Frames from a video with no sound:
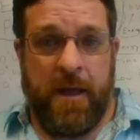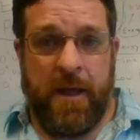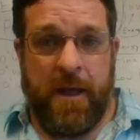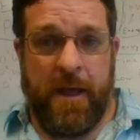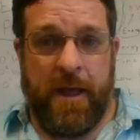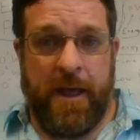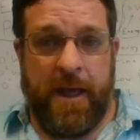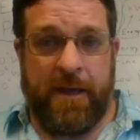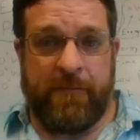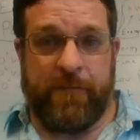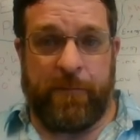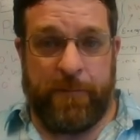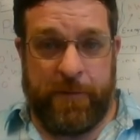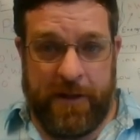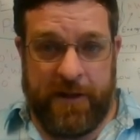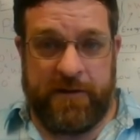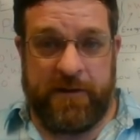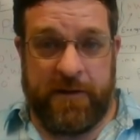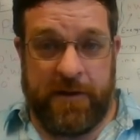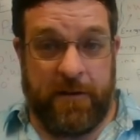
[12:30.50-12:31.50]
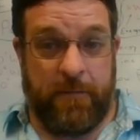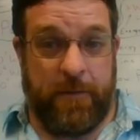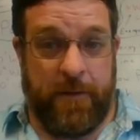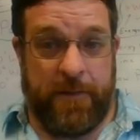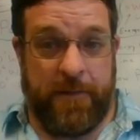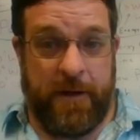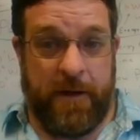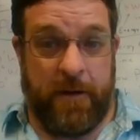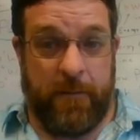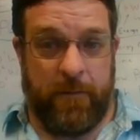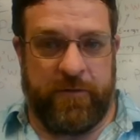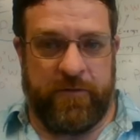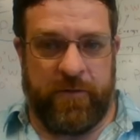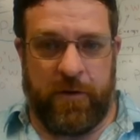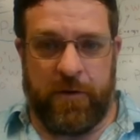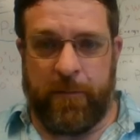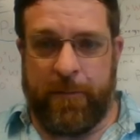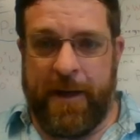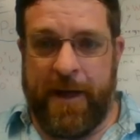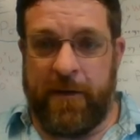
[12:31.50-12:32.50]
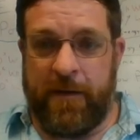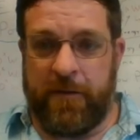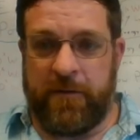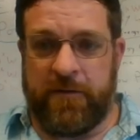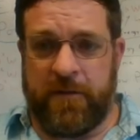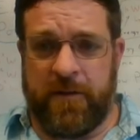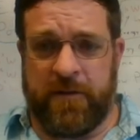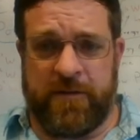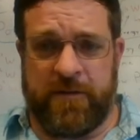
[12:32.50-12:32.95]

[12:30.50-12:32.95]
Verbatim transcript: and replacing it with, uh, with solar panels.